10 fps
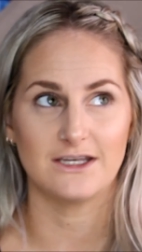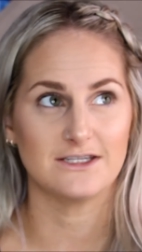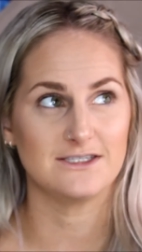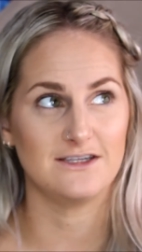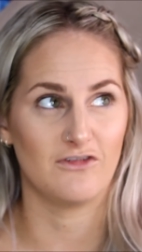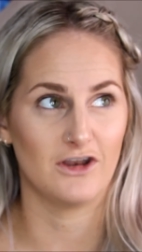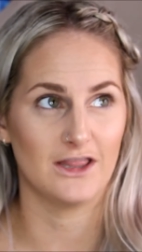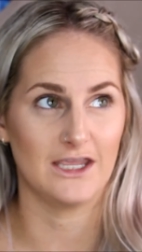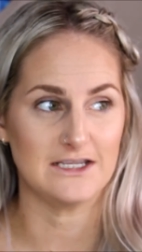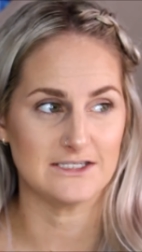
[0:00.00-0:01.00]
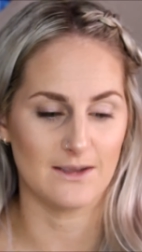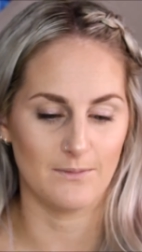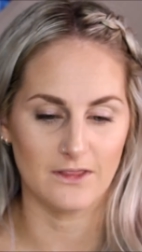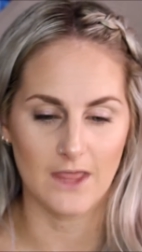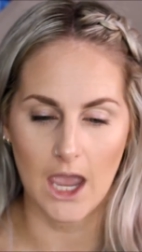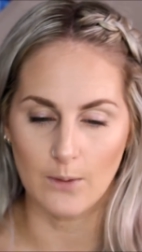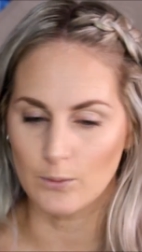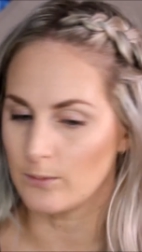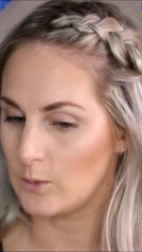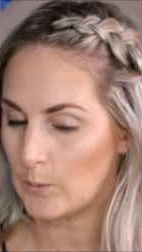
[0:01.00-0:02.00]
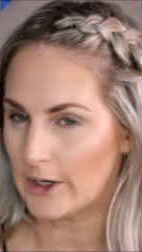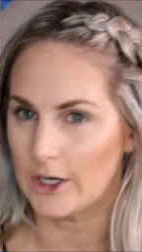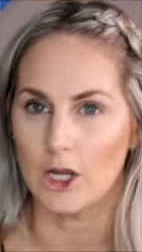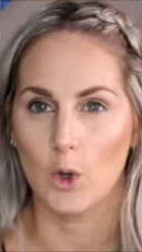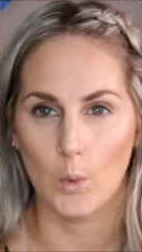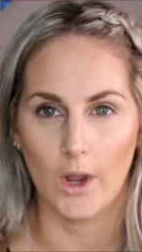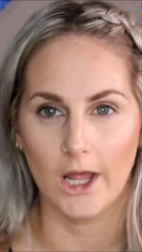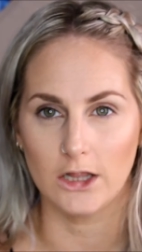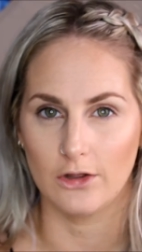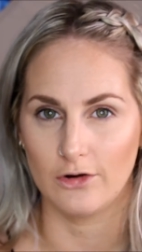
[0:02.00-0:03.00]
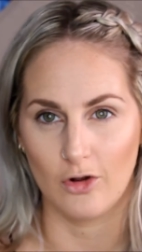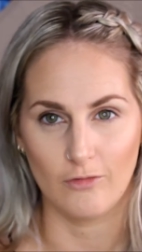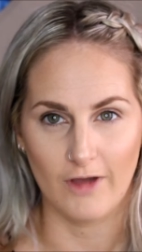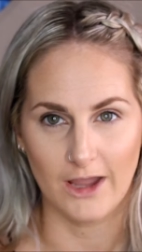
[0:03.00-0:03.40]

It is definitely something that I will be wearing quite a lot of,